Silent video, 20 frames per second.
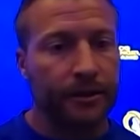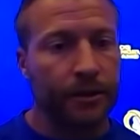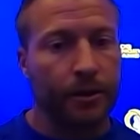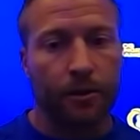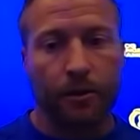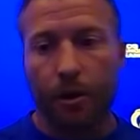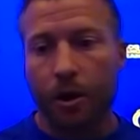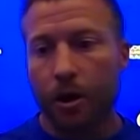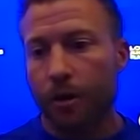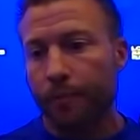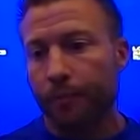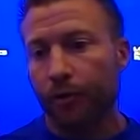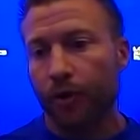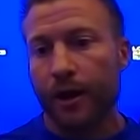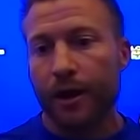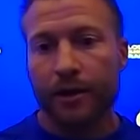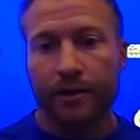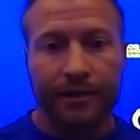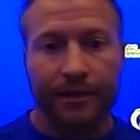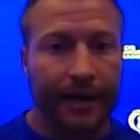You know, our
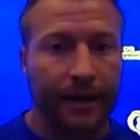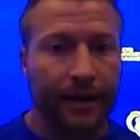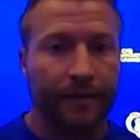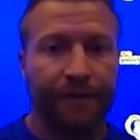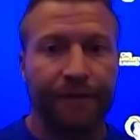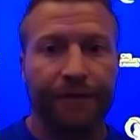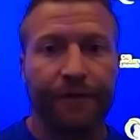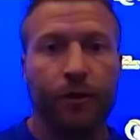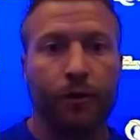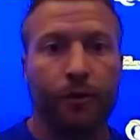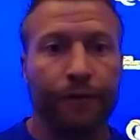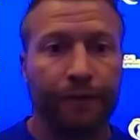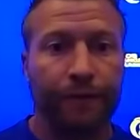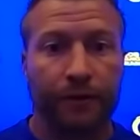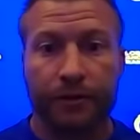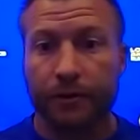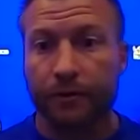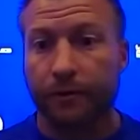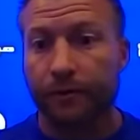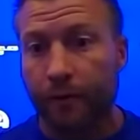players getting a feel for
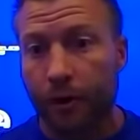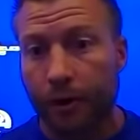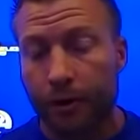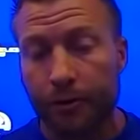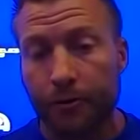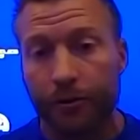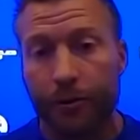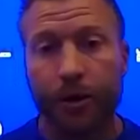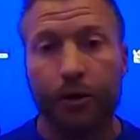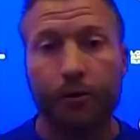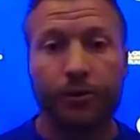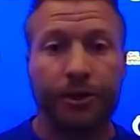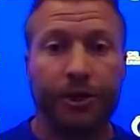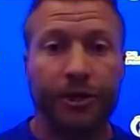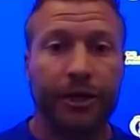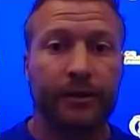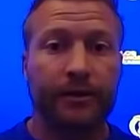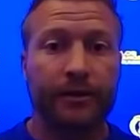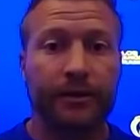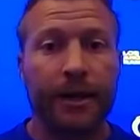some of our new
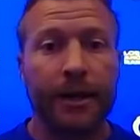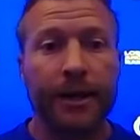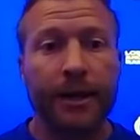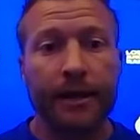coaches,